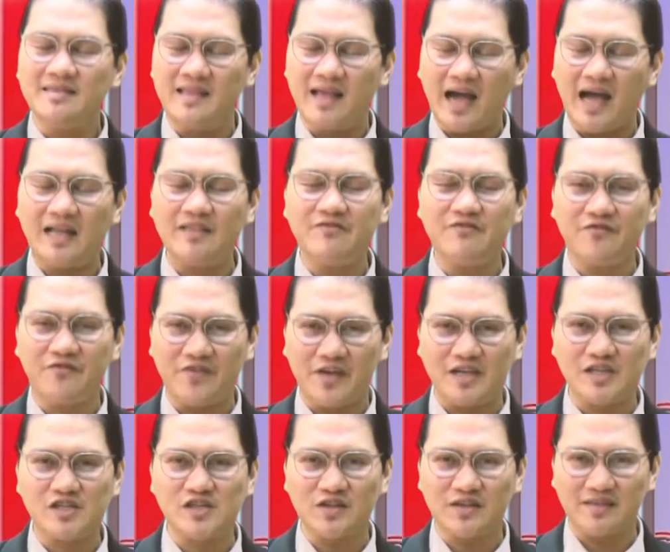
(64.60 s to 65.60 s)

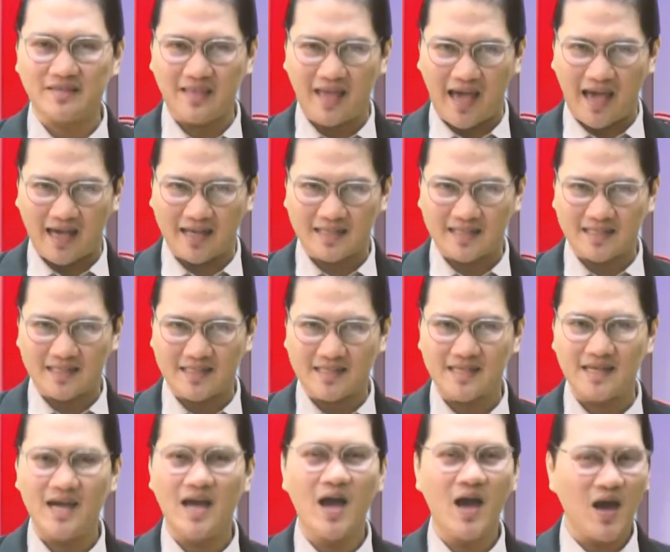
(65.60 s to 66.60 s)
non-fiction text.
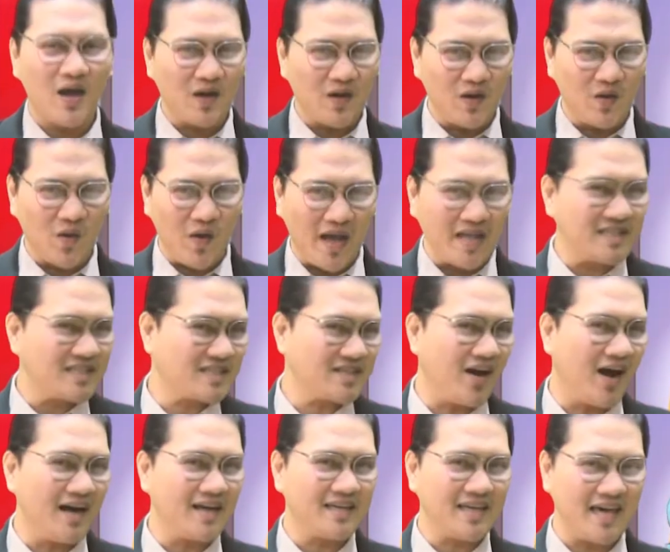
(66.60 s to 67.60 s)
Great
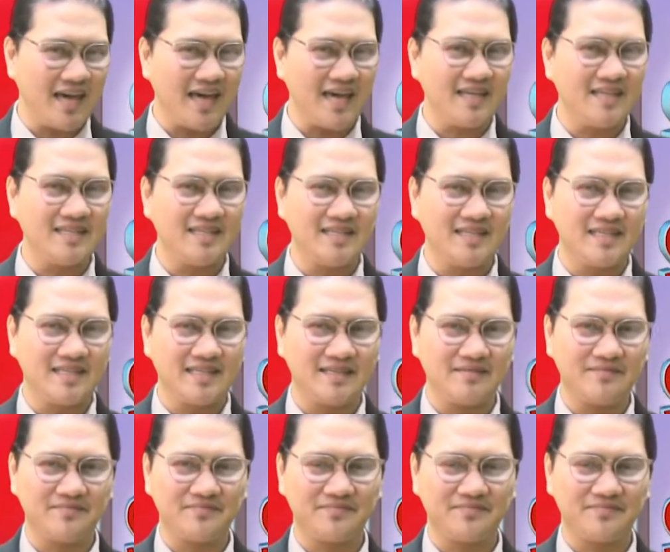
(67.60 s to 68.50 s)
start, kids!